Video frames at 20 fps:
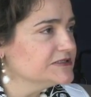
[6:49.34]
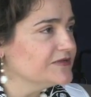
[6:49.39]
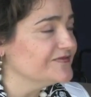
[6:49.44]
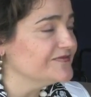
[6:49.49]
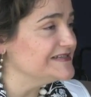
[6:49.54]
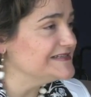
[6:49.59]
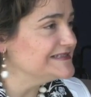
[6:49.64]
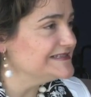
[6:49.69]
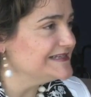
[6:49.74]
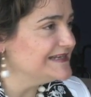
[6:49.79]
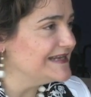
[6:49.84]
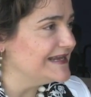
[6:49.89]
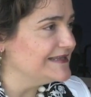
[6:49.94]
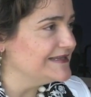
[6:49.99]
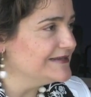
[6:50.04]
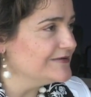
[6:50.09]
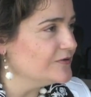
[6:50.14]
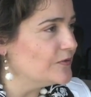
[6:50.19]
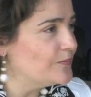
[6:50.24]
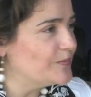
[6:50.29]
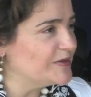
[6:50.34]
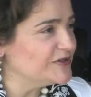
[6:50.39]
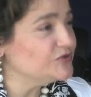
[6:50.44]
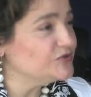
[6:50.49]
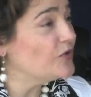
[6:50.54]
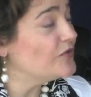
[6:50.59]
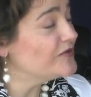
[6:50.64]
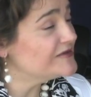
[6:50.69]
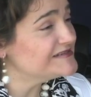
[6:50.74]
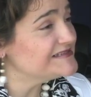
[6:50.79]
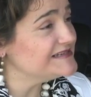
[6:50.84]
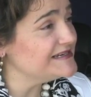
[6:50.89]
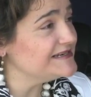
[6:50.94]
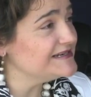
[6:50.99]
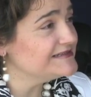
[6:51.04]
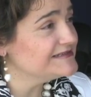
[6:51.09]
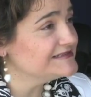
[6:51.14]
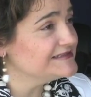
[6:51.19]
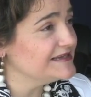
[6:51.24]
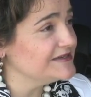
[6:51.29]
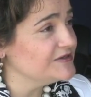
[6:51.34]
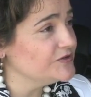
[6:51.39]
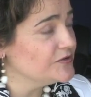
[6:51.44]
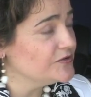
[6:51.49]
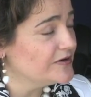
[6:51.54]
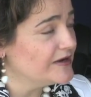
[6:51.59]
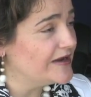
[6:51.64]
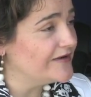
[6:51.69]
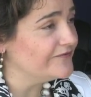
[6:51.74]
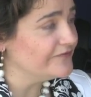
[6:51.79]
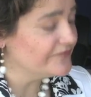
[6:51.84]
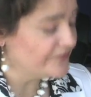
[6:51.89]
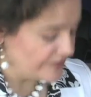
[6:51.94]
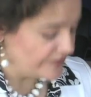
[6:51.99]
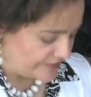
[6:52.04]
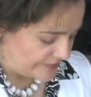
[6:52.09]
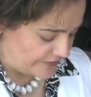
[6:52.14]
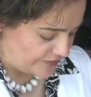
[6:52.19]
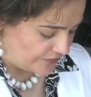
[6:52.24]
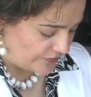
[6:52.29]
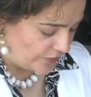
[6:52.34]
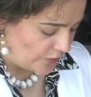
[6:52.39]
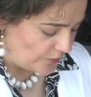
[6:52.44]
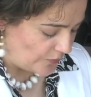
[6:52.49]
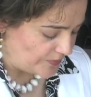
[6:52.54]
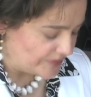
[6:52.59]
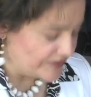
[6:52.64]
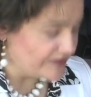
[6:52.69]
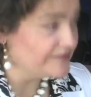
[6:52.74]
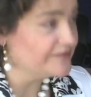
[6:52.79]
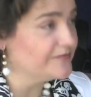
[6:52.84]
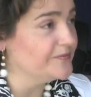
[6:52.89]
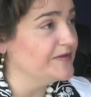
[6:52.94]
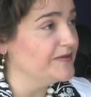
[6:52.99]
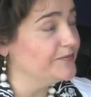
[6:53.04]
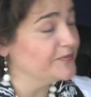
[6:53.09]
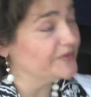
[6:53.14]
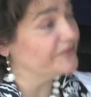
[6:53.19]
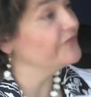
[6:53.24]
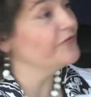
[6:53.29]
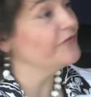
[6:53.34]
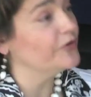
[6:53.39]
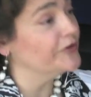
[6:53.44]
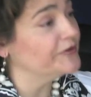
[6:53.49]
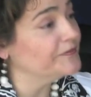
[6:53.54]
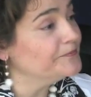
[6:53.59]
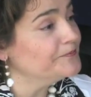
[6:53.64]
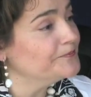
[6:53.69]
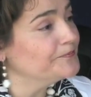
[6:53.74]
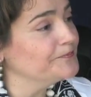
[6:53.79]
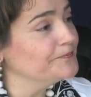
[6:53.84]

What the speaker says: of Cincinnati compared to other cities that you have your operas being performed?